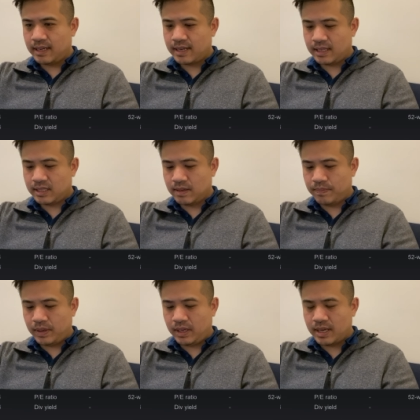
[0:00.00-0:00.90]
Okay, so
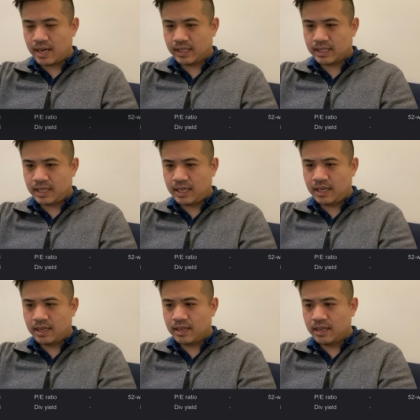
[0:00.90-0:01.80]

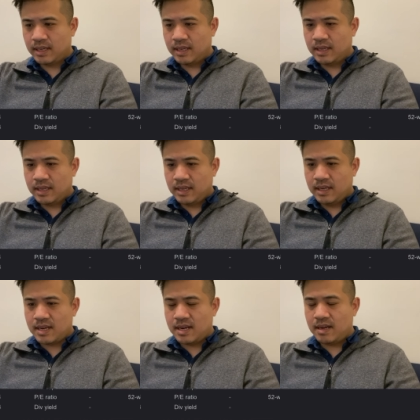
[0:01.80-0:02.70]
BXC.
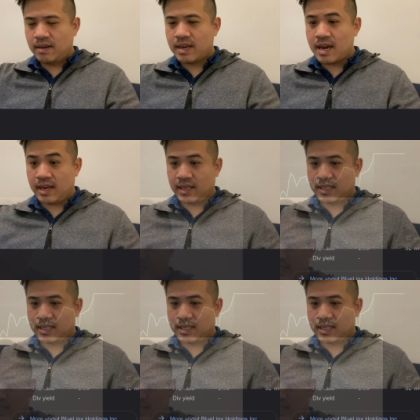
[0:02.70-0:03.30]
Okay,